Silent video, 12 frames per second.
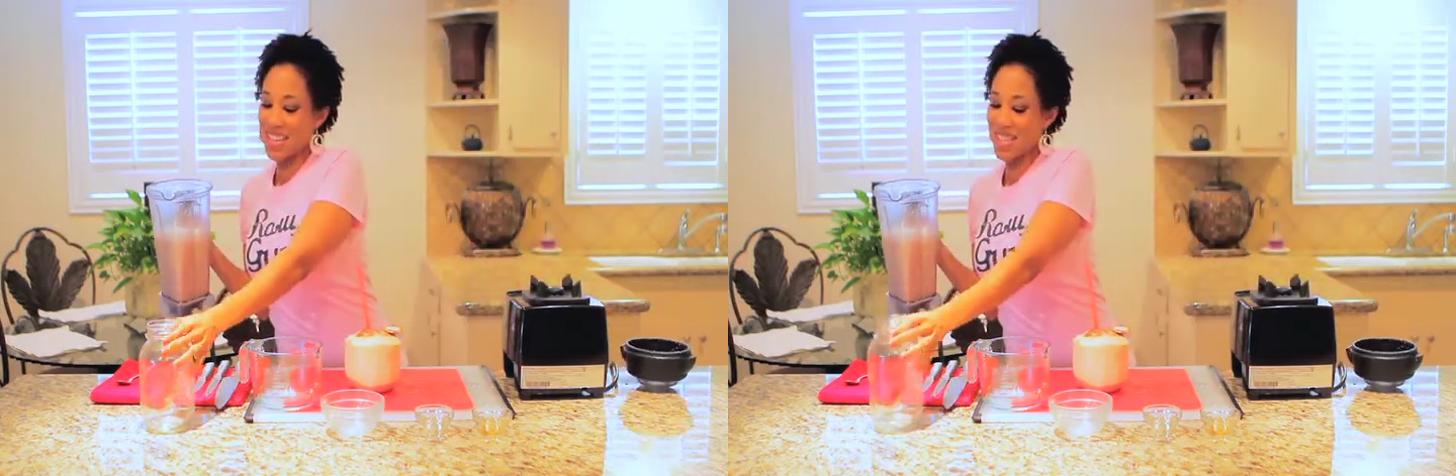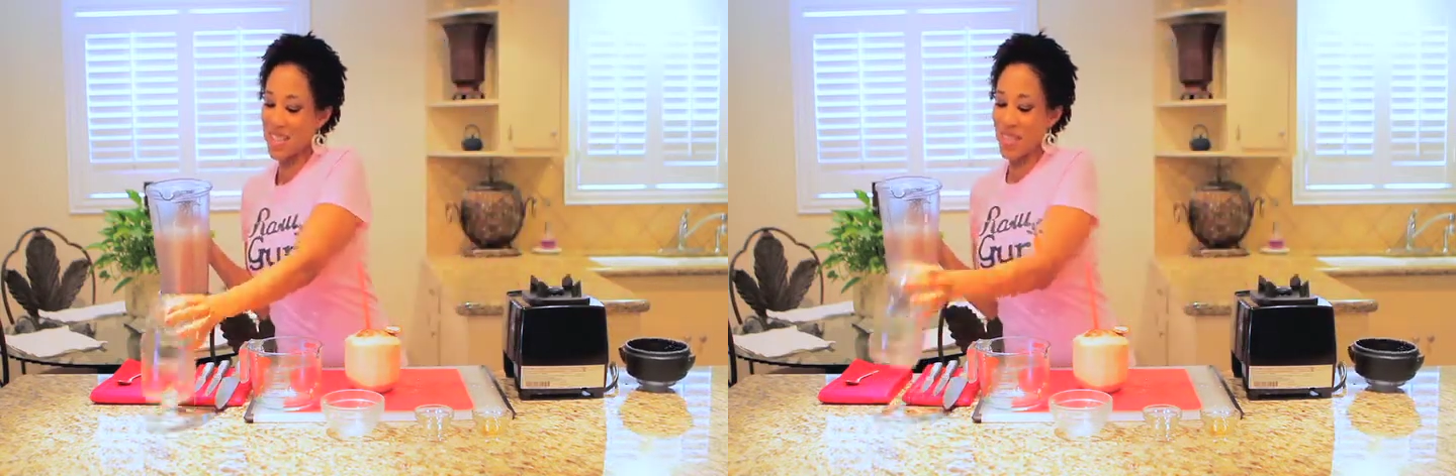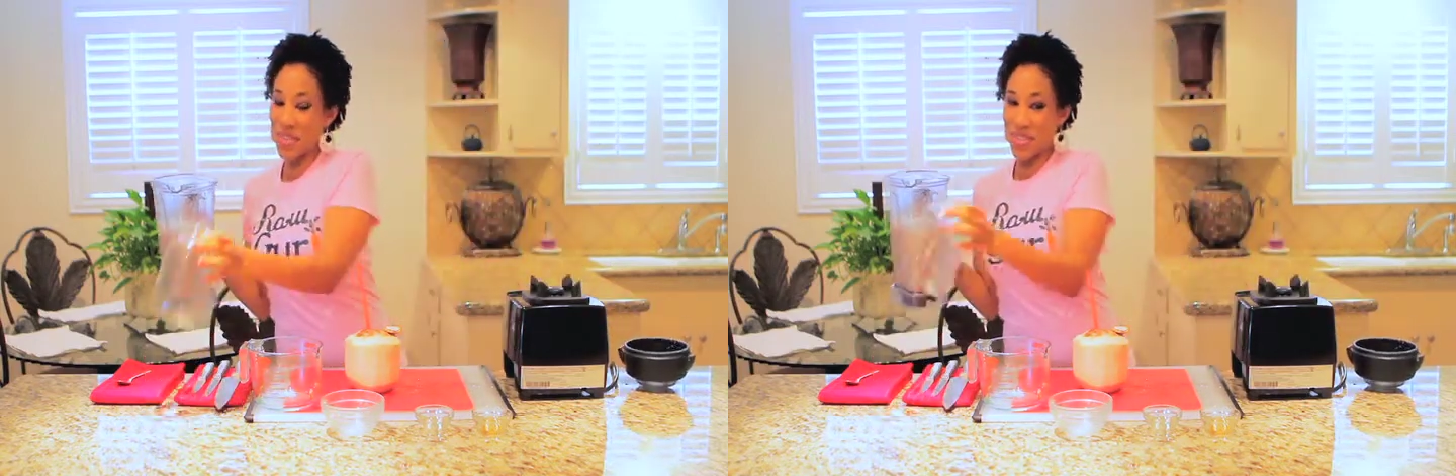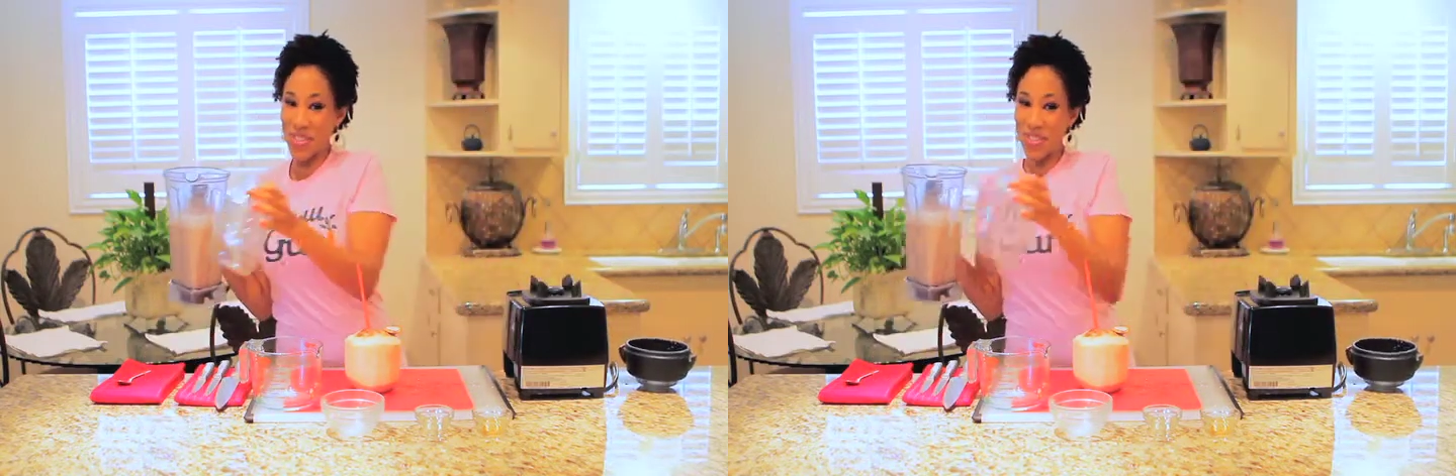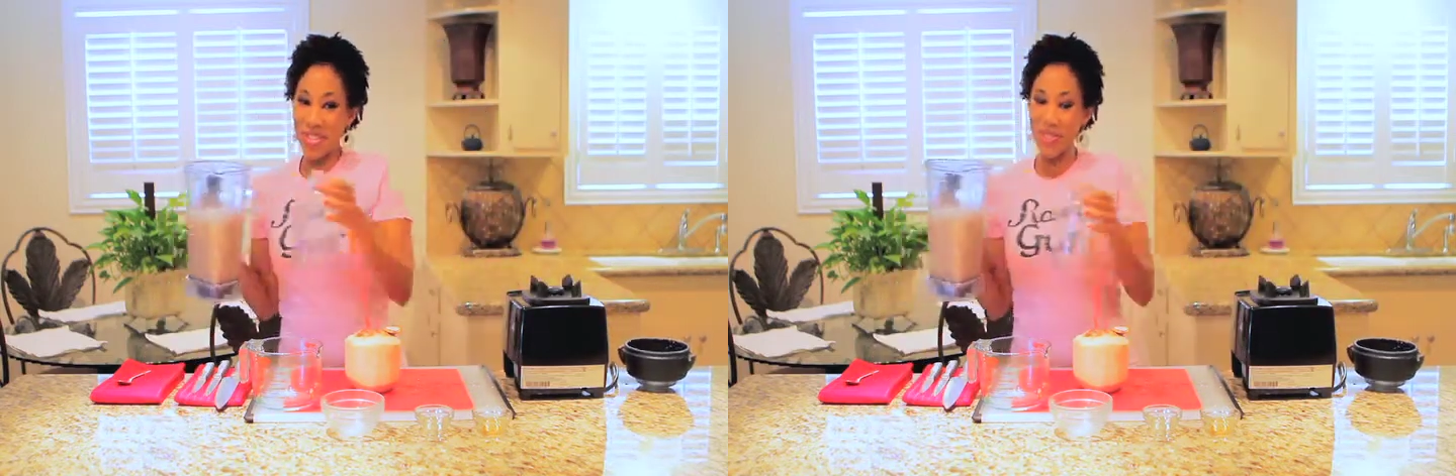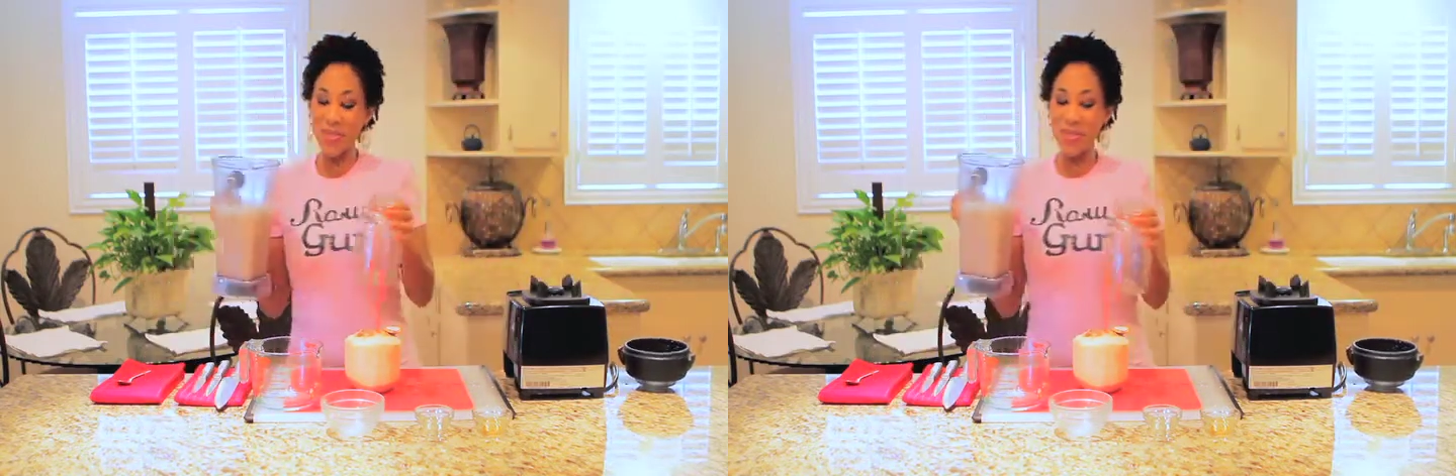So I'm
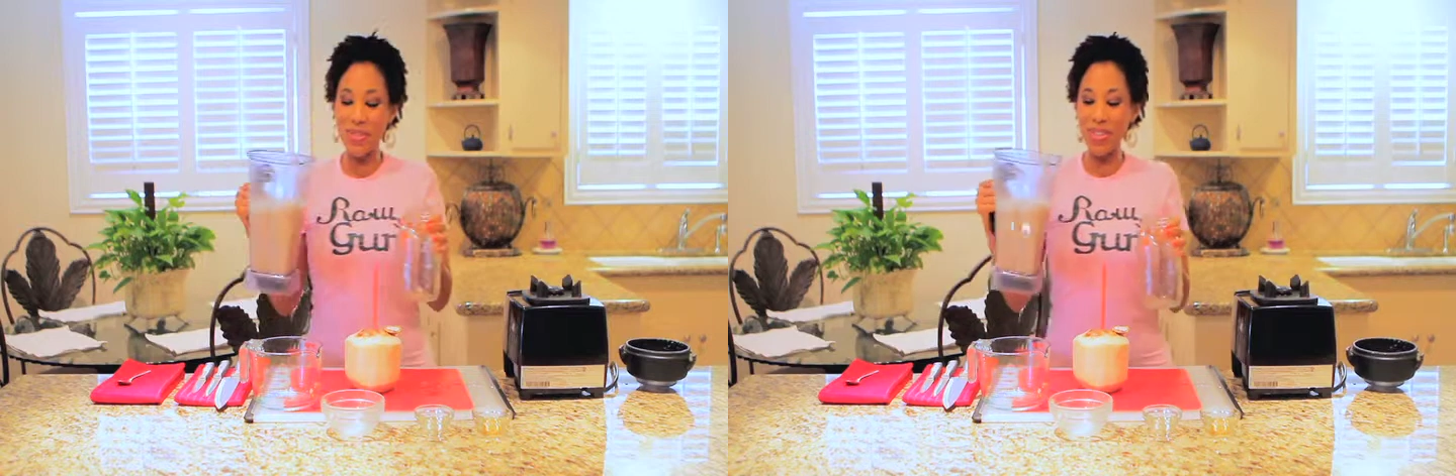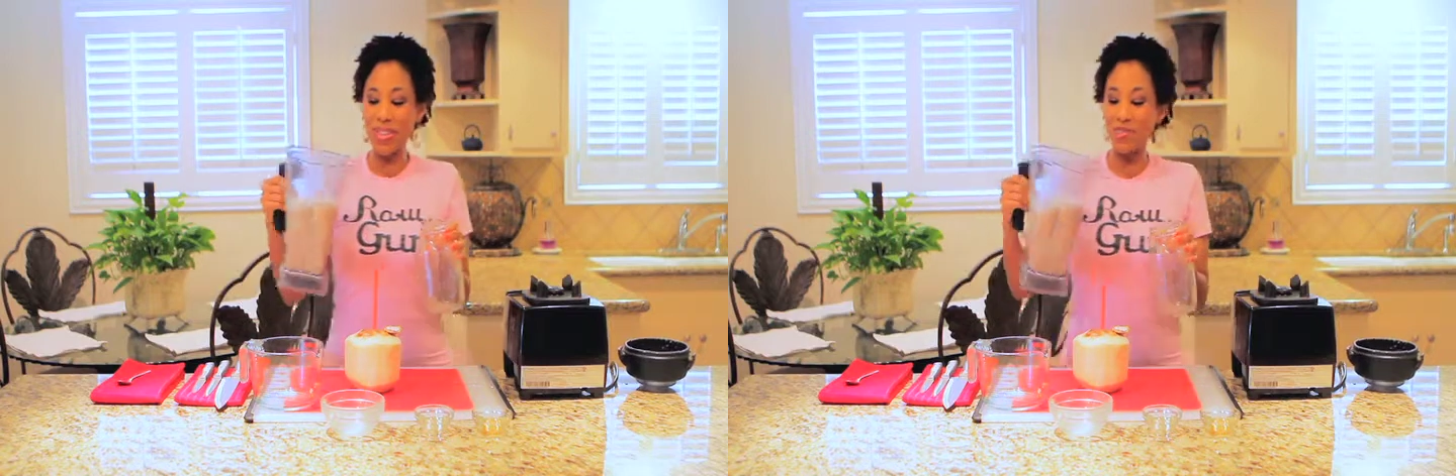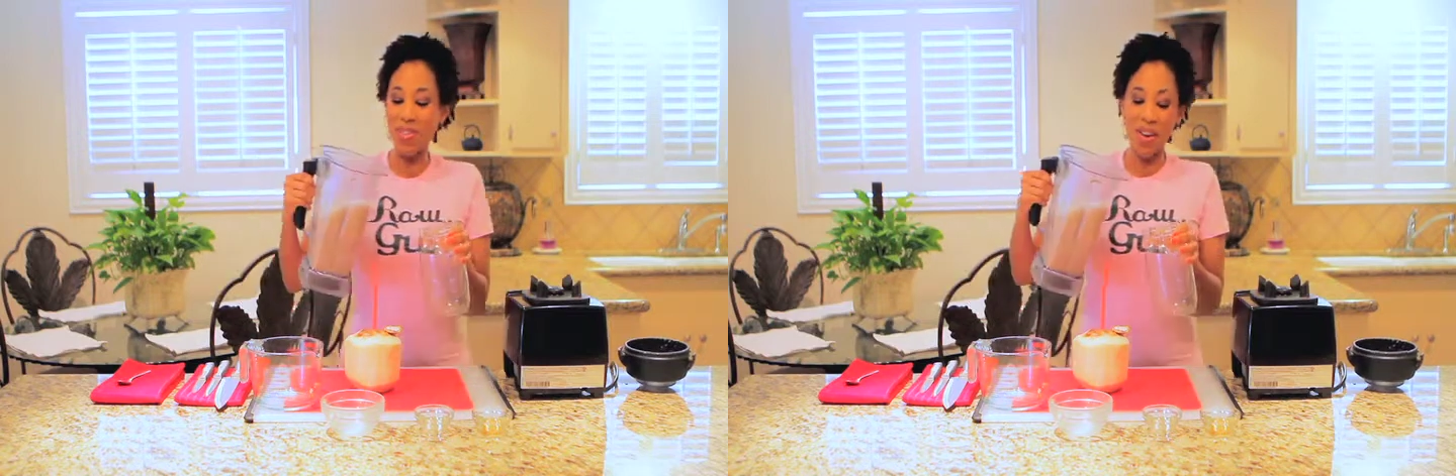going to pour it in